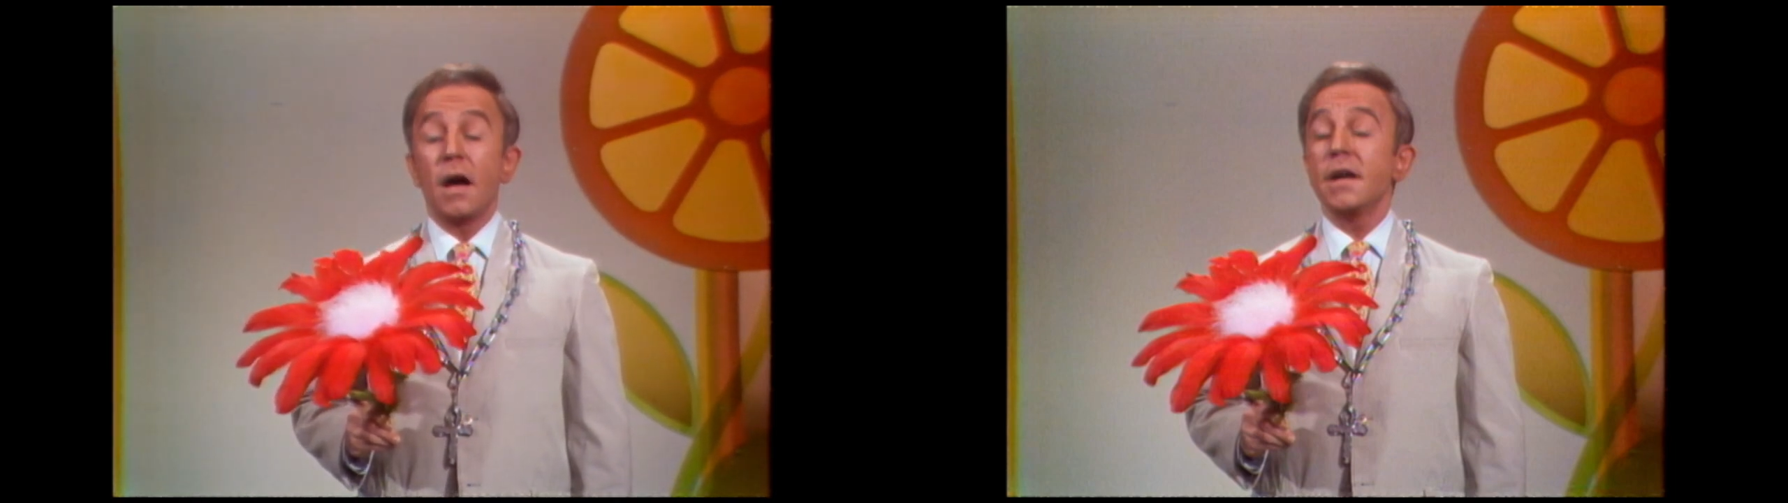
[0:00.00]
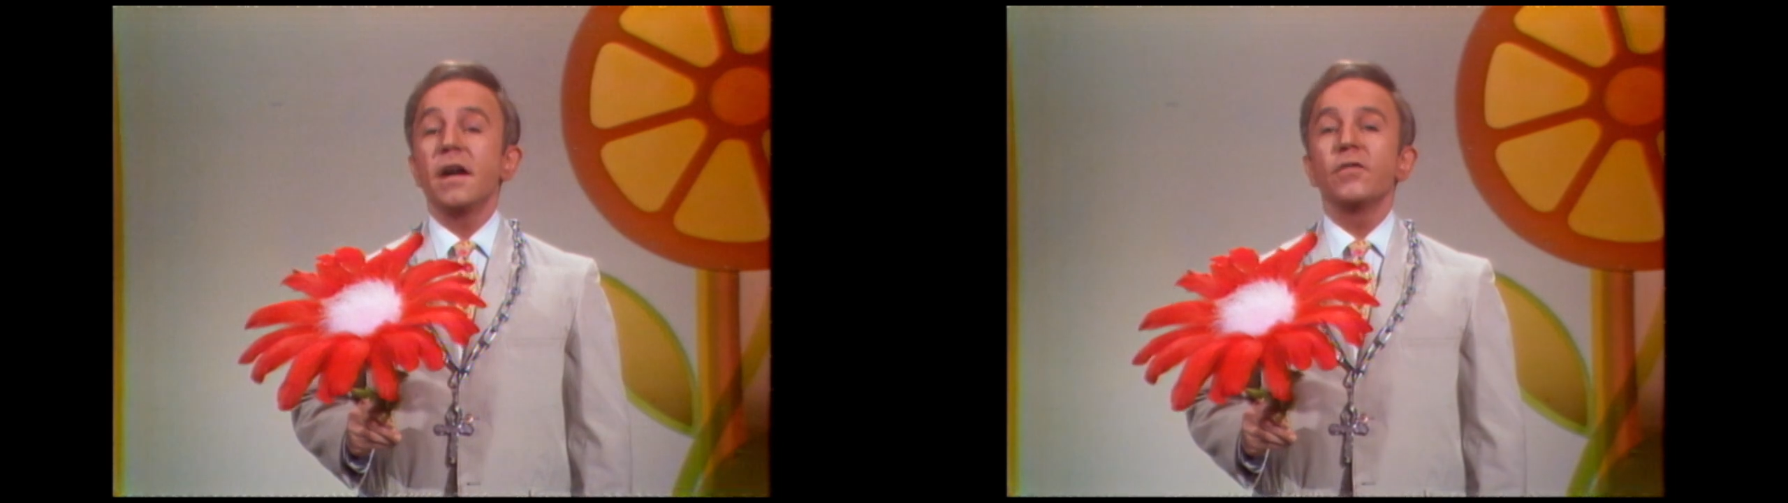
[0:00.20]

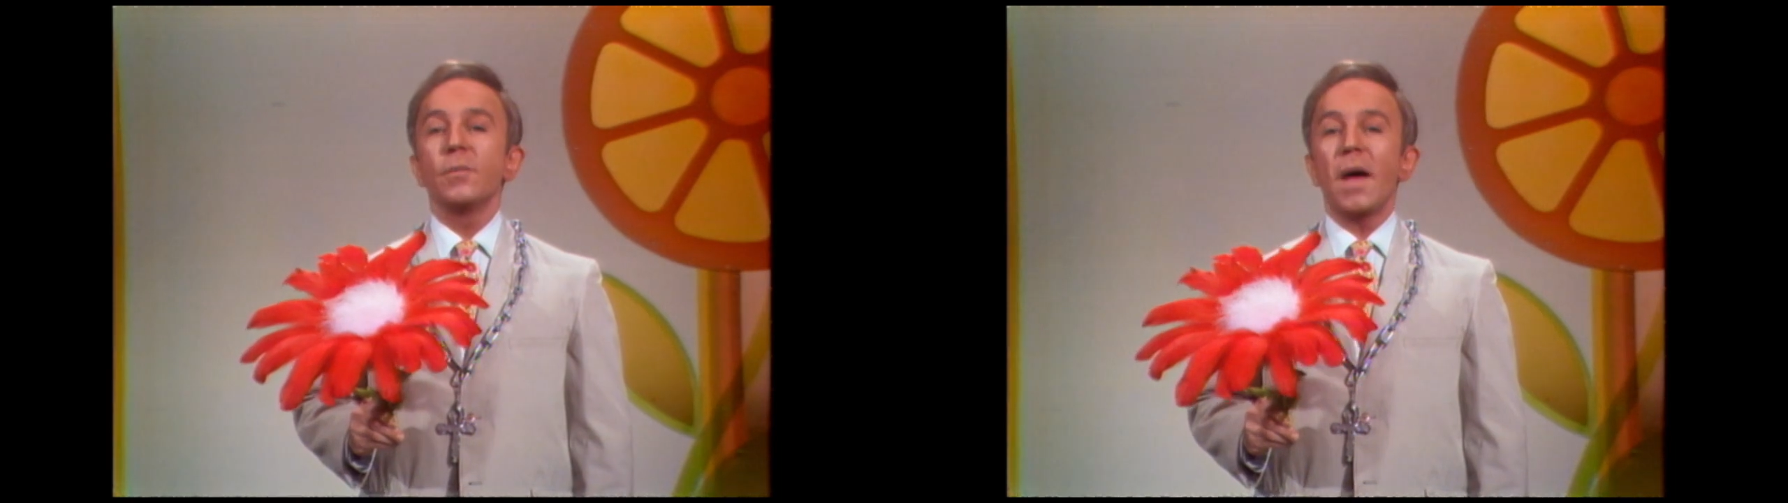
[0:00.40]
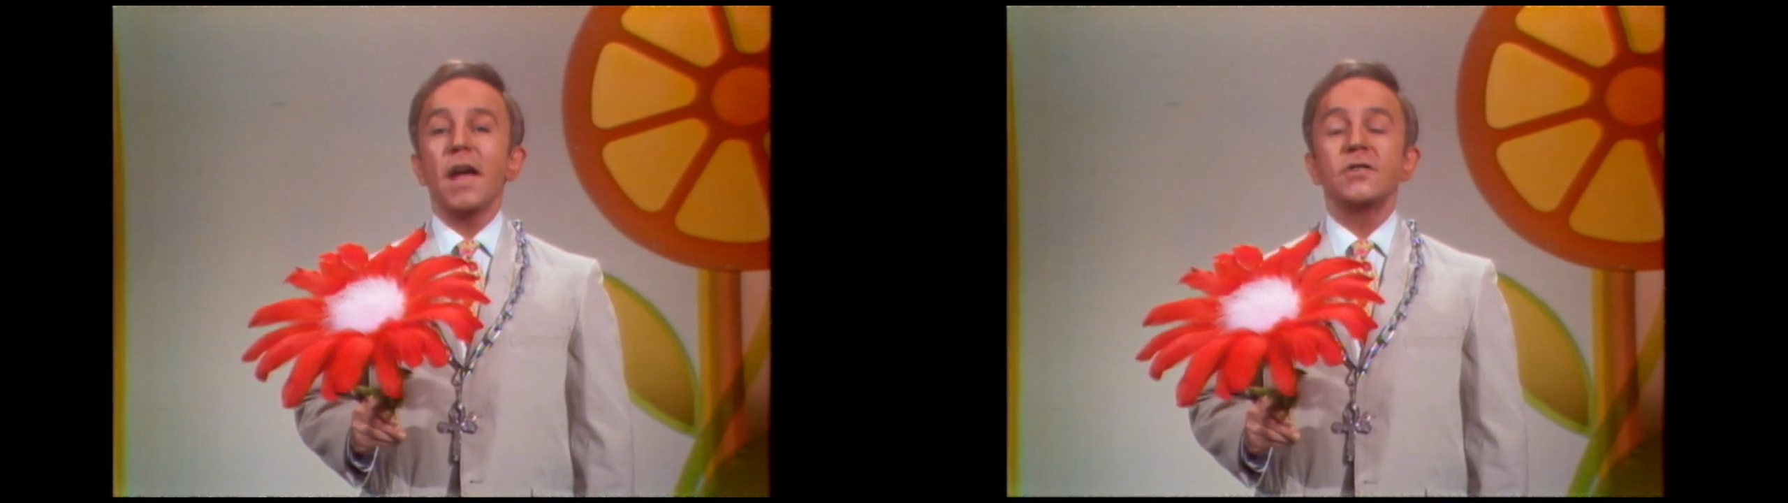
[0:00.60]
I never
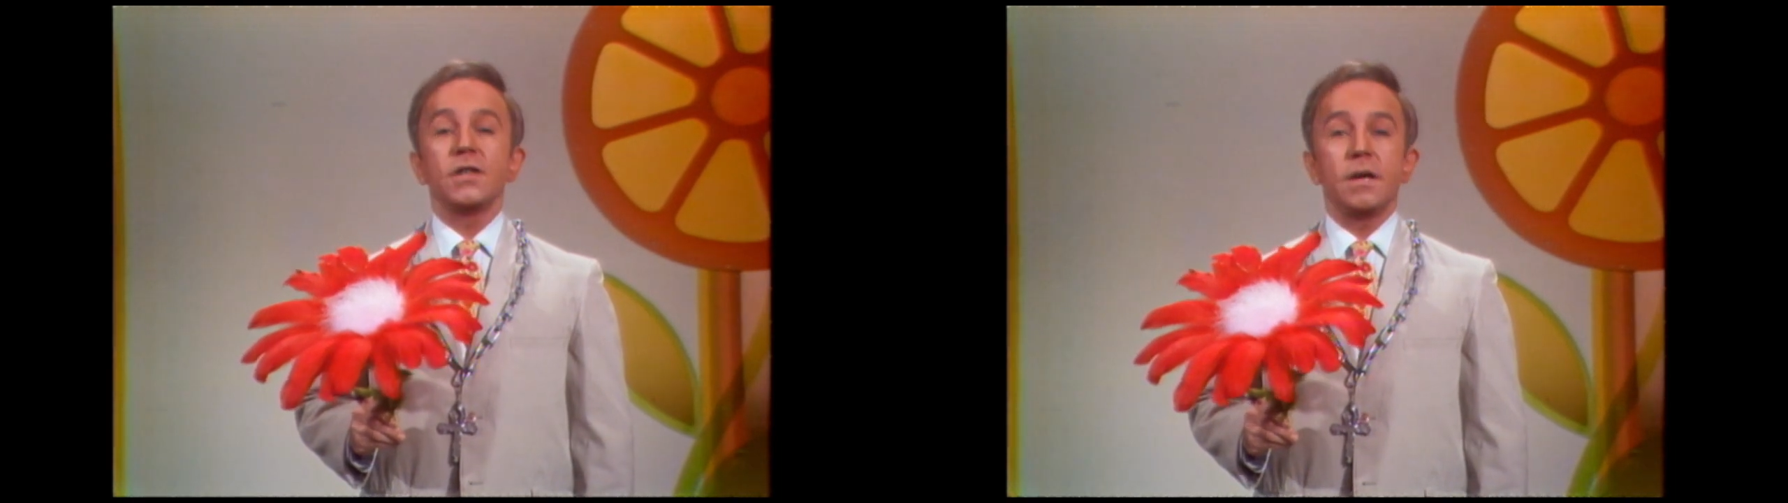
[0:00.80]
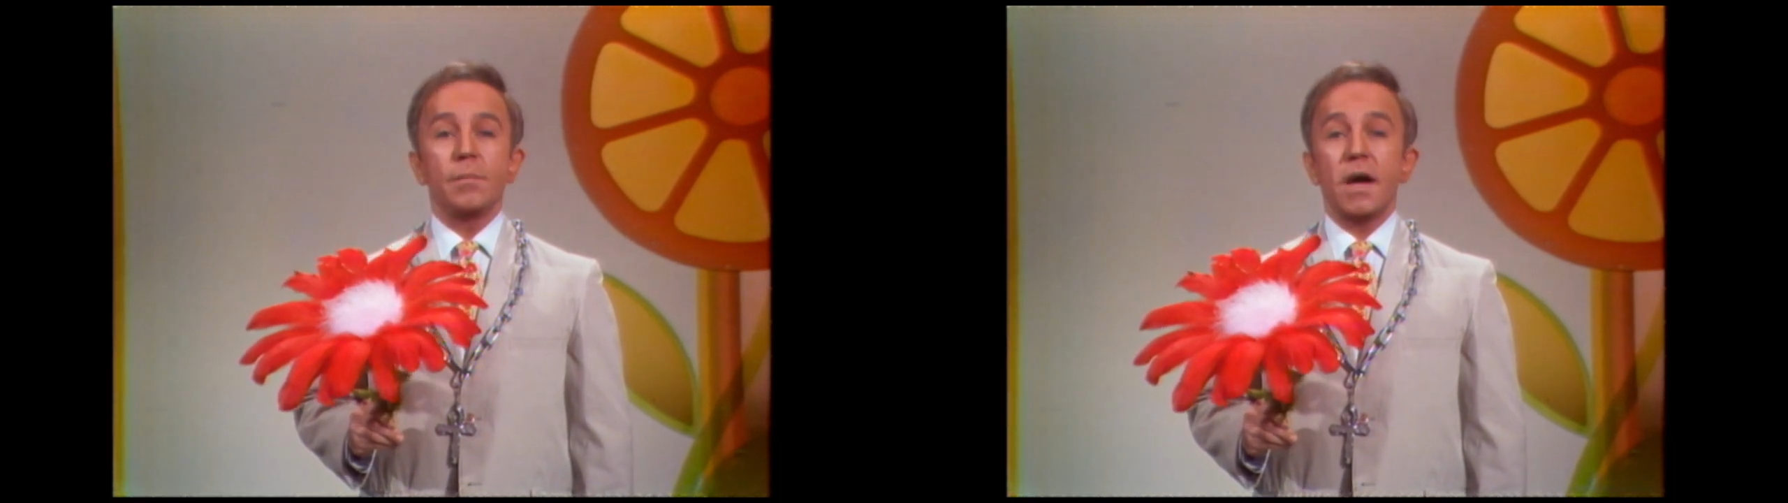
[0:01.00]

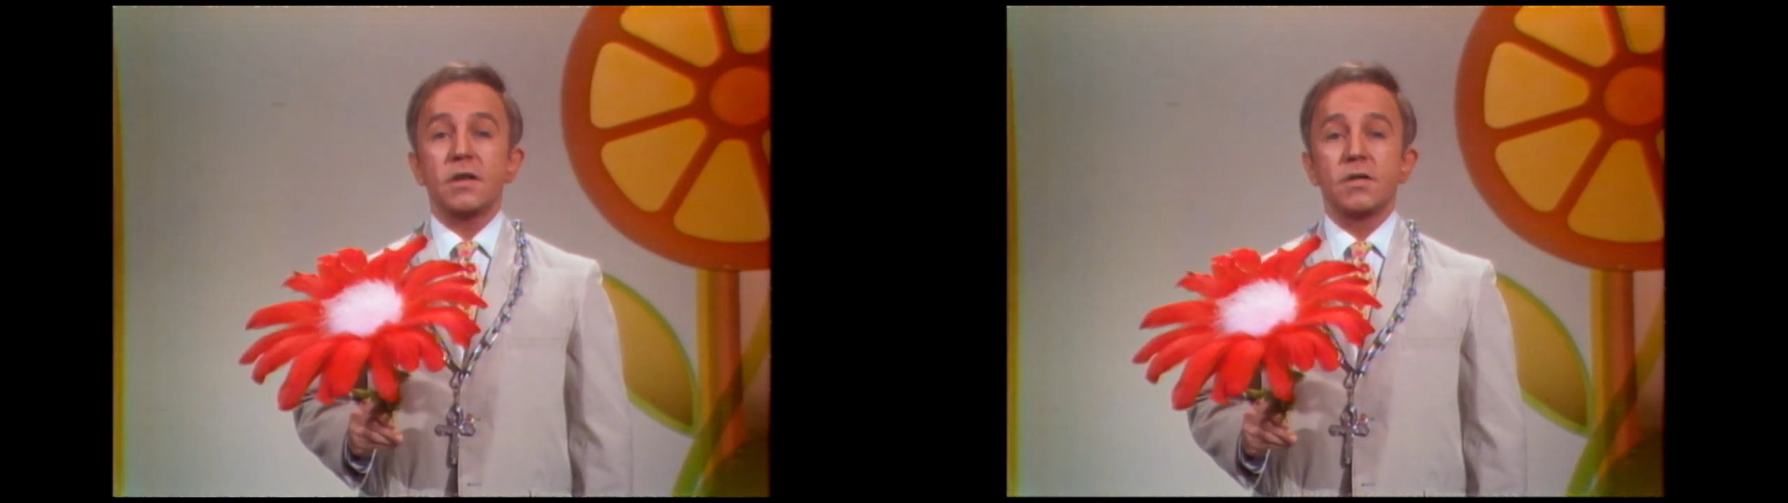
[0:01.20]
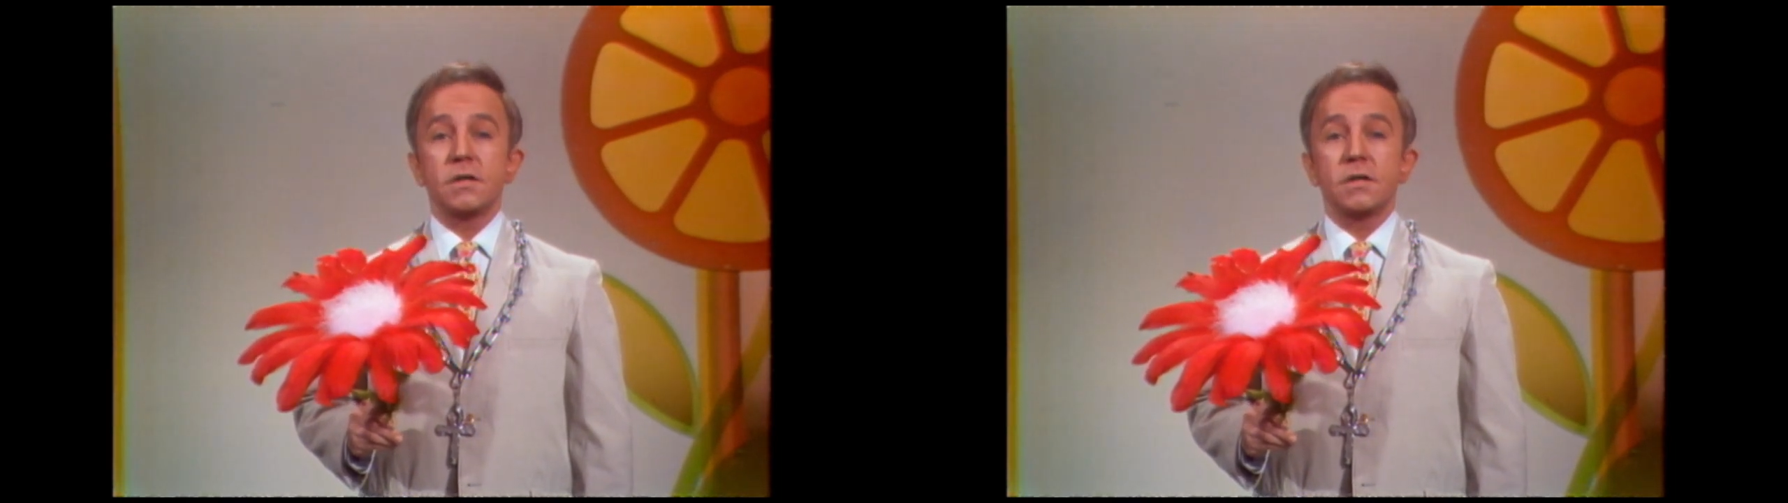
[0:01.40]
imagined it might